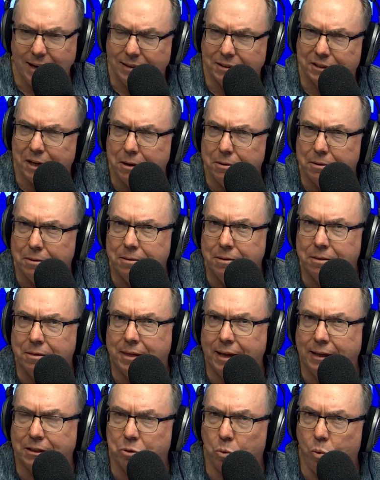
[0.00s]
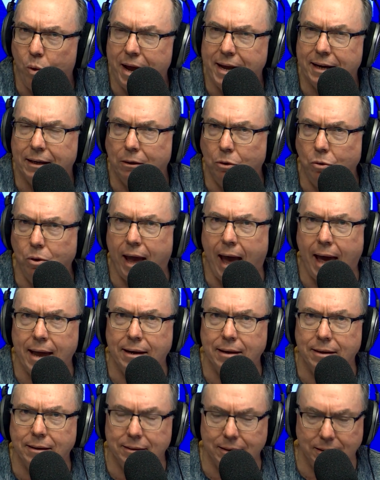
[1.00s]
So there's a way to look
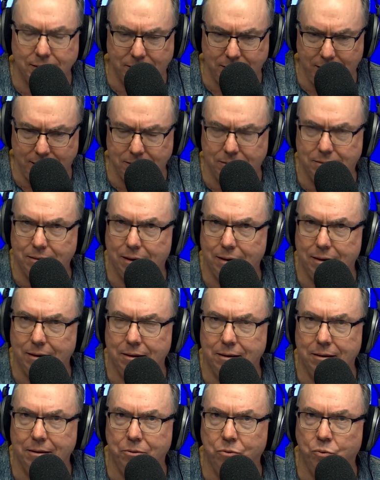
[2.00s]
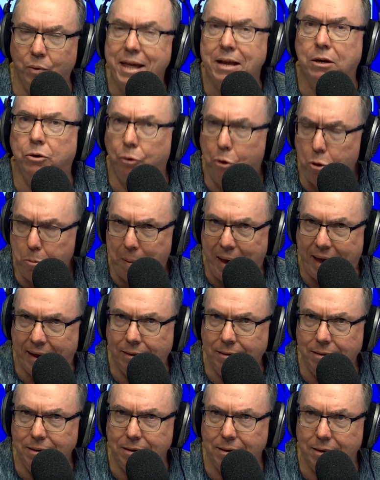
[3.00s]
at it that says uh,
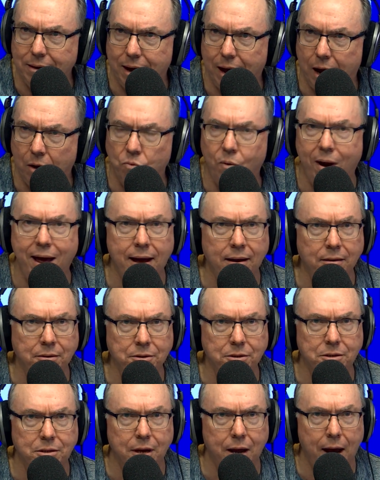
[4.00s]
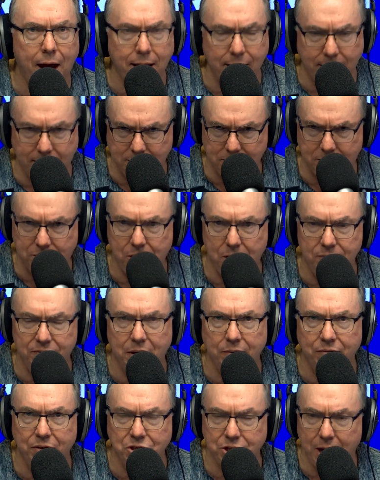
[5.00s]
regrouping around a
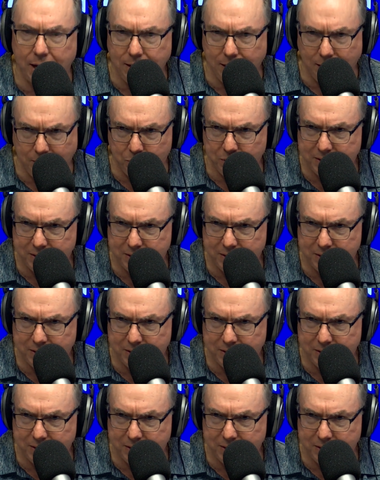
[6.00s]
conservative agenda.